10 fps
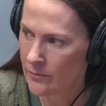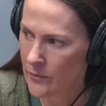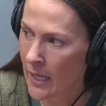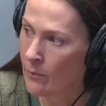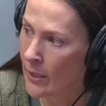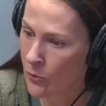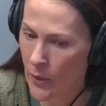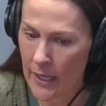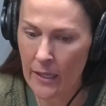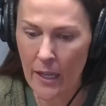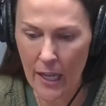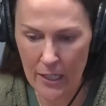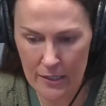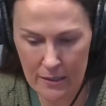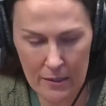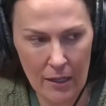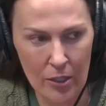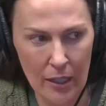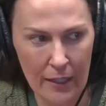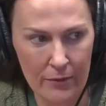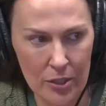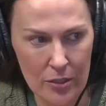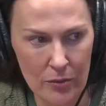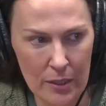And by the way, it's her anniversary